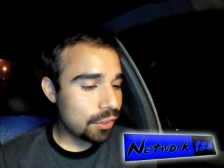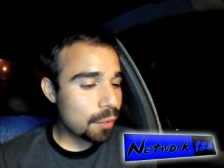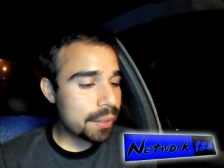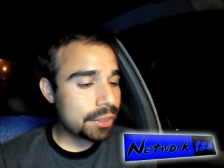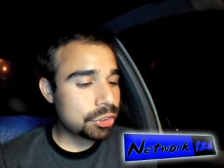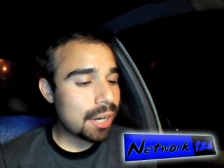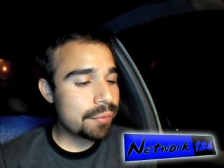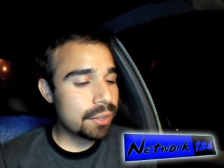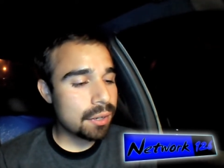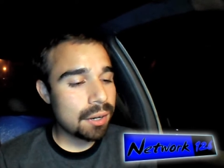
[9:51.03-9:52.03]
Nobody
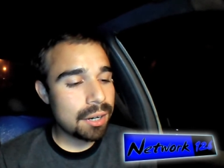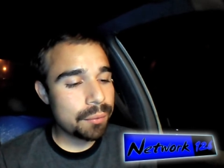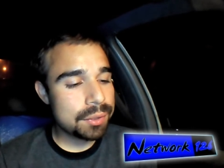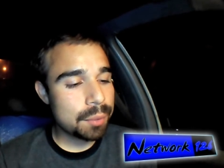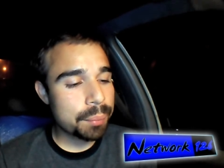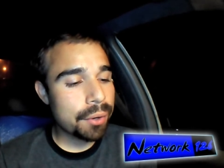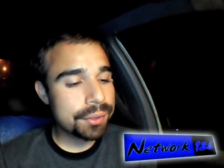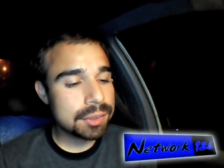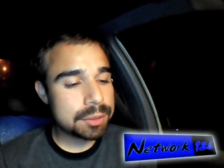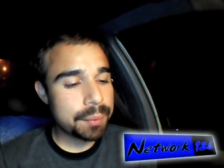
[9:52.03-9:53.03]
driving a car with a
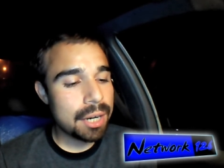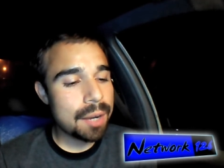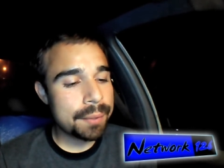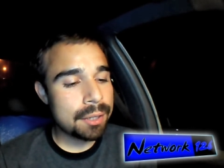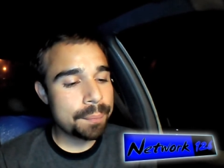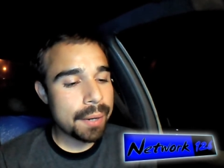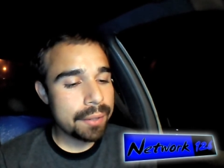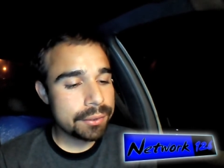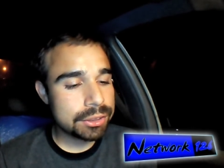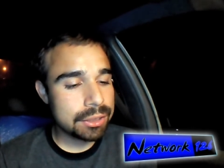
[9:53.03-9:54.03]
broken speedometer
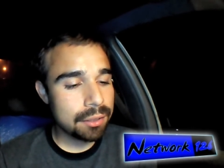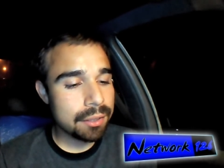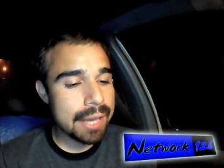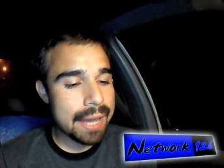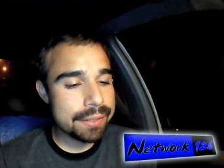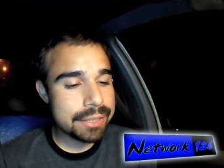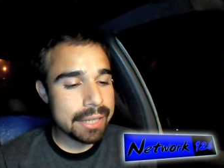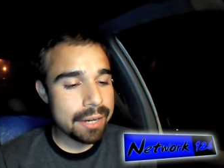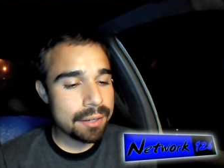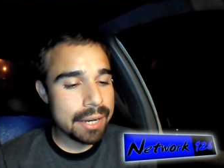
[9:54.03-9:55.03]
bothers to look at it
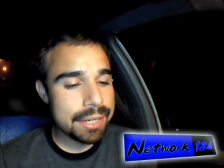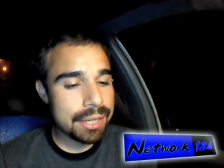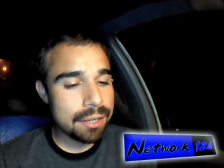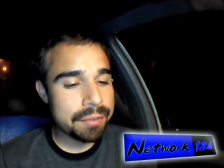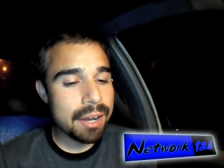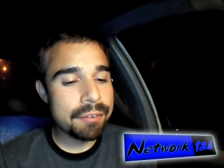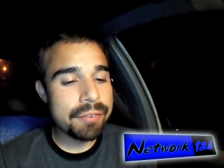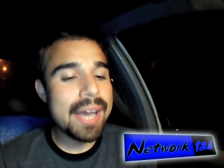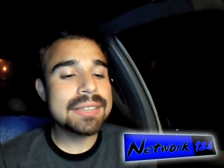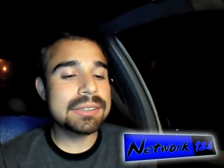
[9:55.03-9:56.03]
to get an idea of how
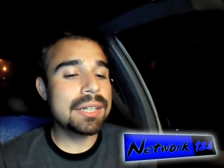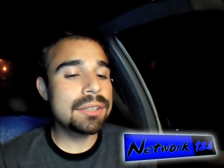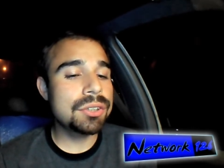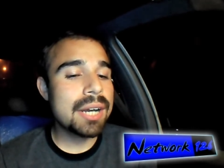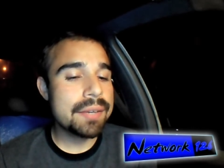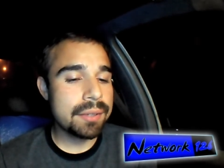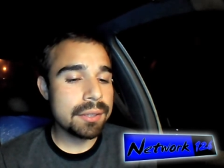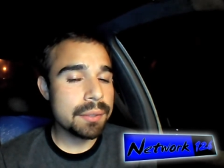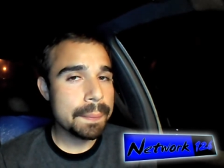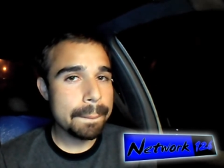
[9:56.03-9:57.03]
fast they are
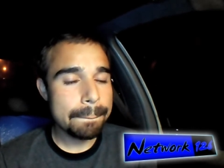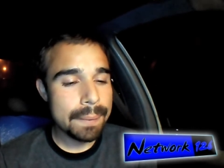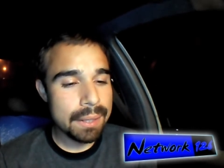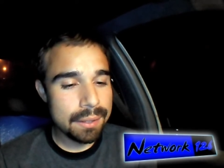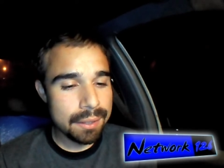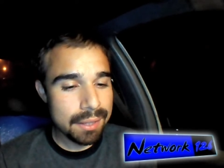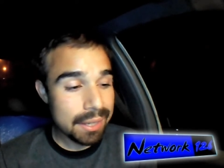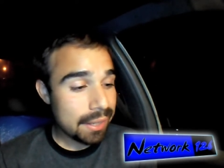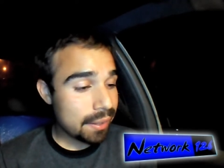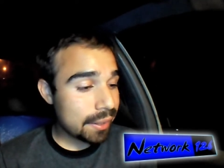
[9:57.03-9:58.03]
driving.
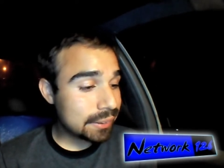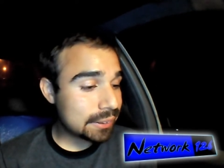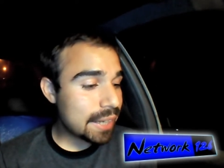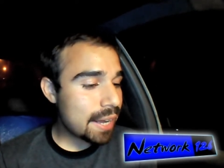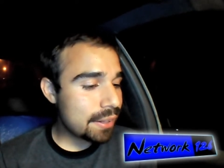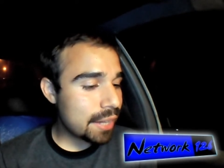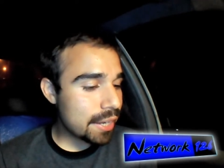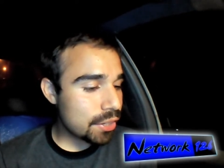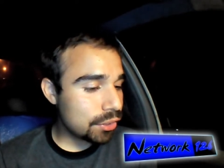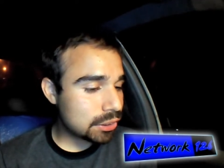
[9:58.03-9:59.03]
Instead,
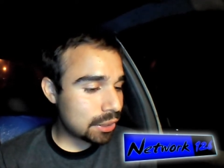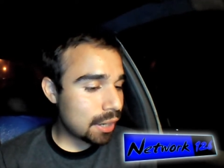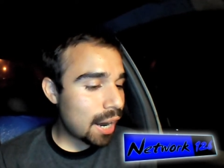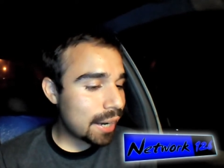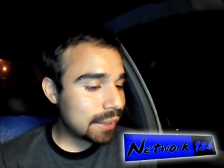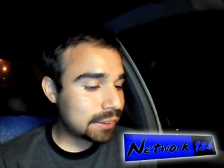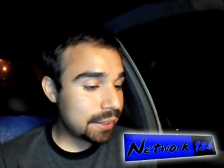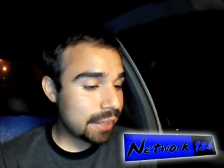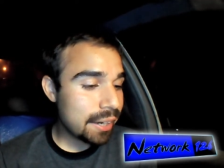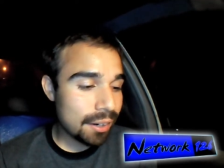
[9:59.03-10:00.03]
they use their eyes
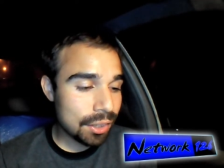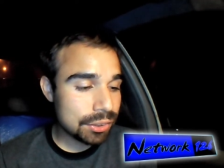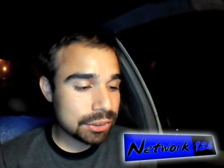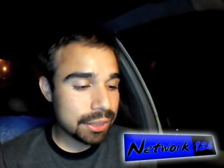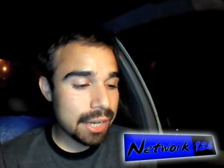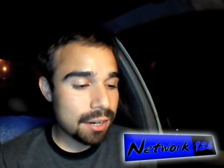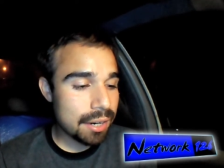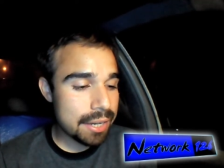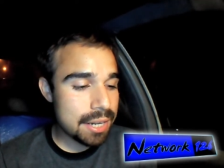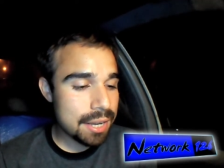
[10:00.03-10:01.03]
and ears to get
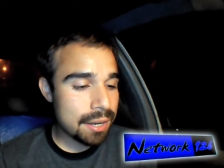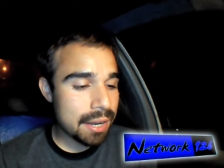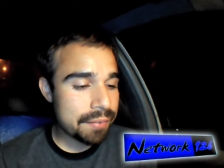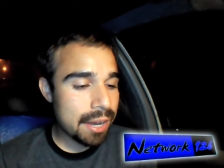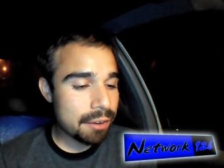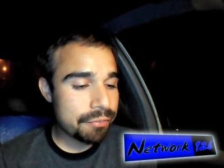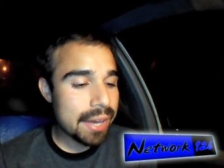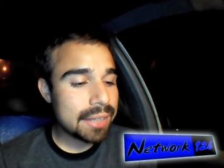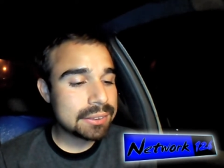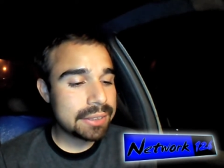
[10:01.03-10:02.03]
an idea of how
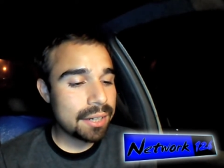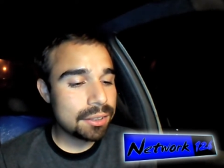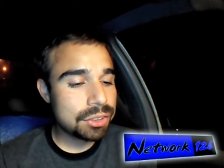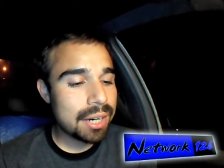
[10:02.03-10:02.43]
fast they are